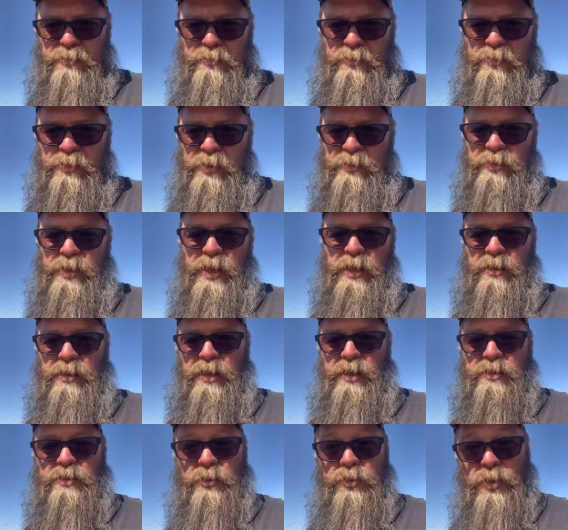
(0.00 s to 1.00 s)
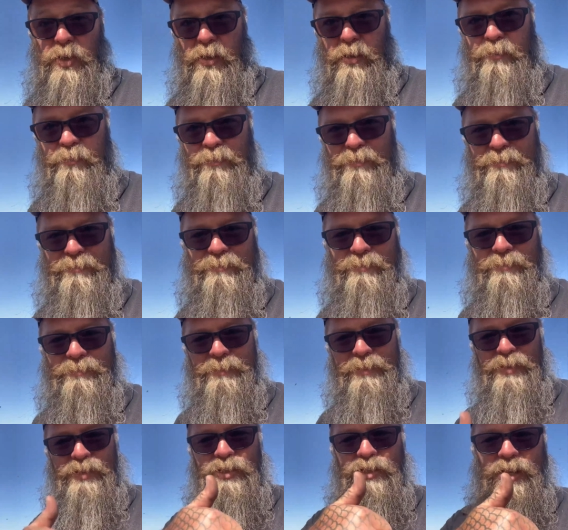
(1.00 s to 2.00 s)
15 years or so.
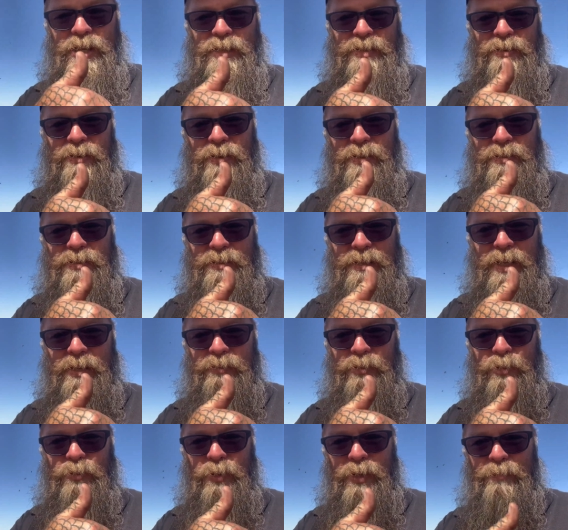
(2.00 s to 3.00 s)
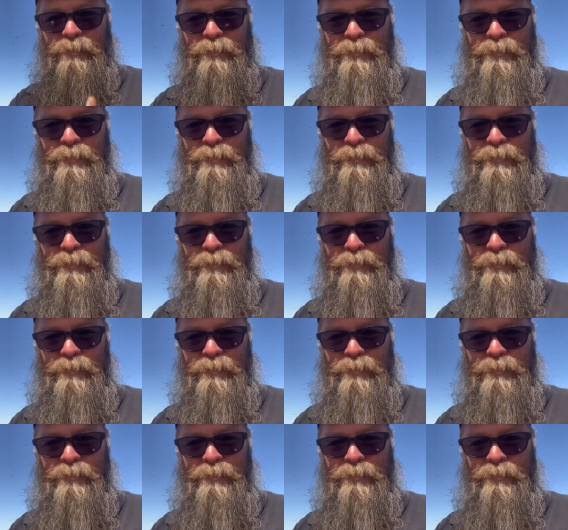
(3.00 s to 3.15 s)
Cheers, guys. Have a good one.